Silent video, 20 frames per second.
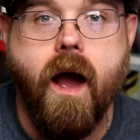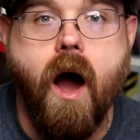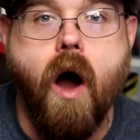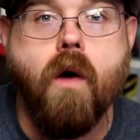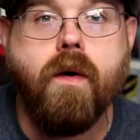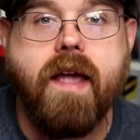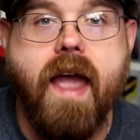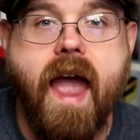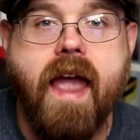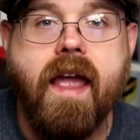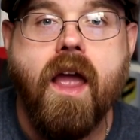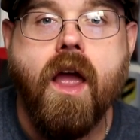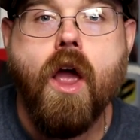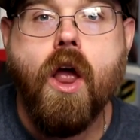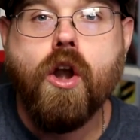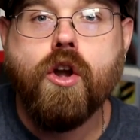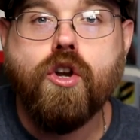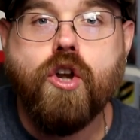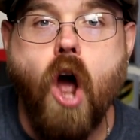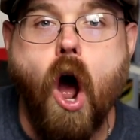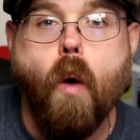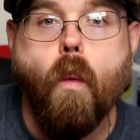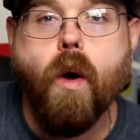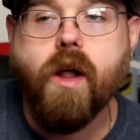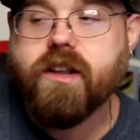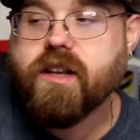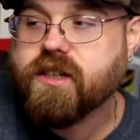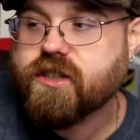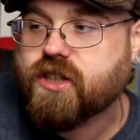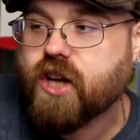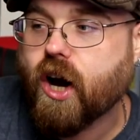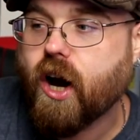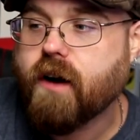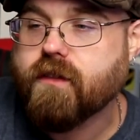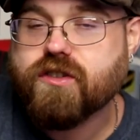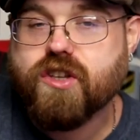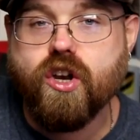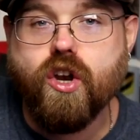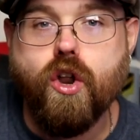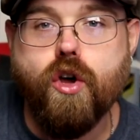Okay? No one
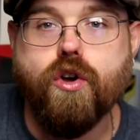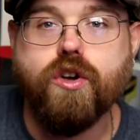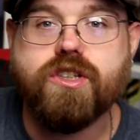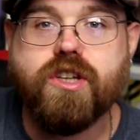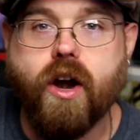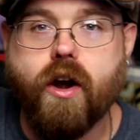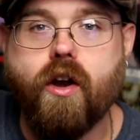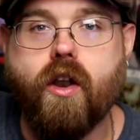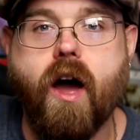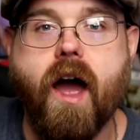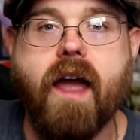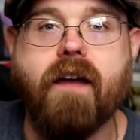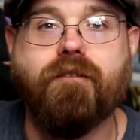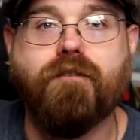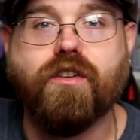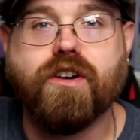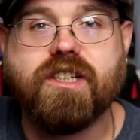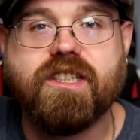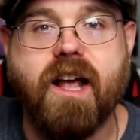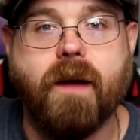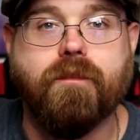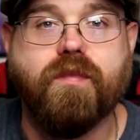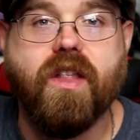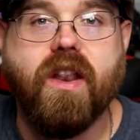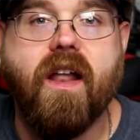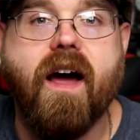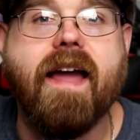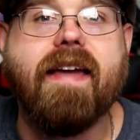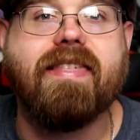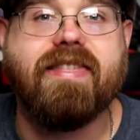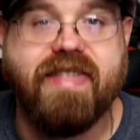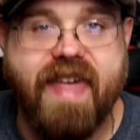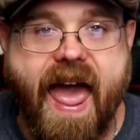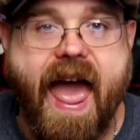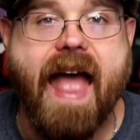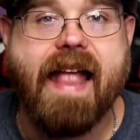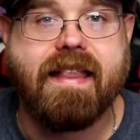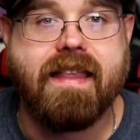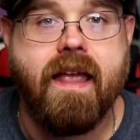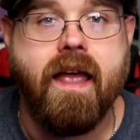deserves to lose their life for something like
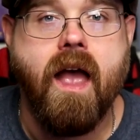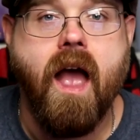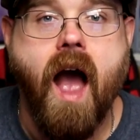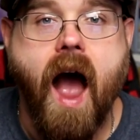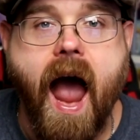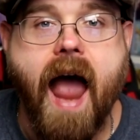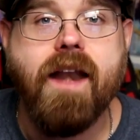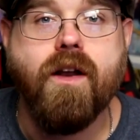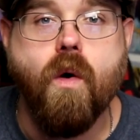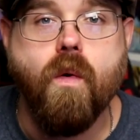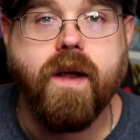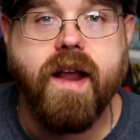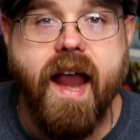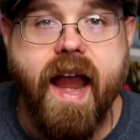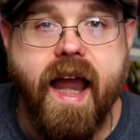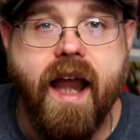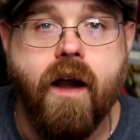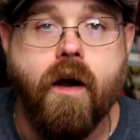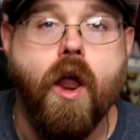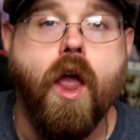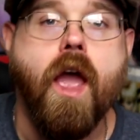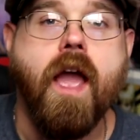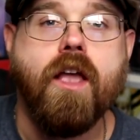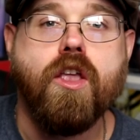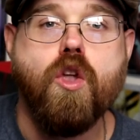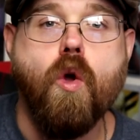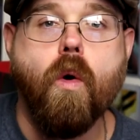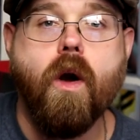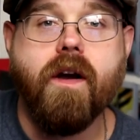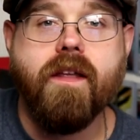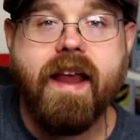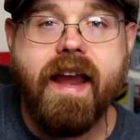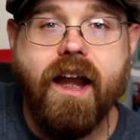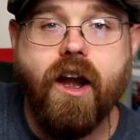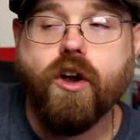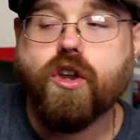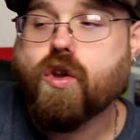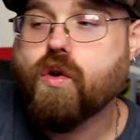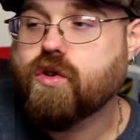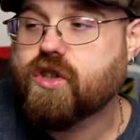that. I don't care. You are
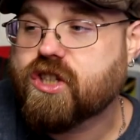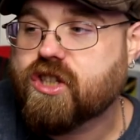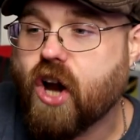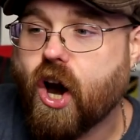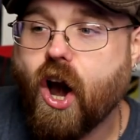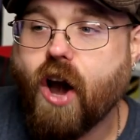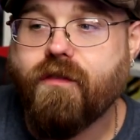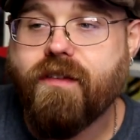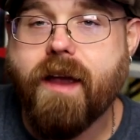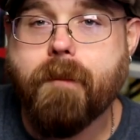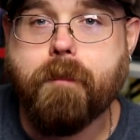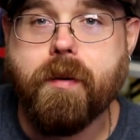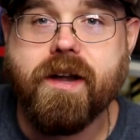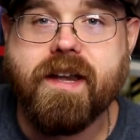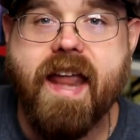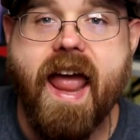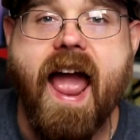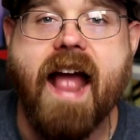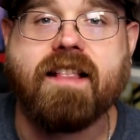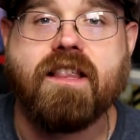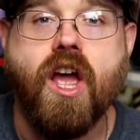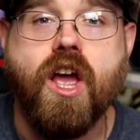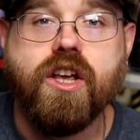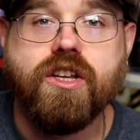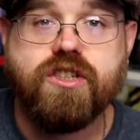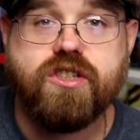here to serve and protect.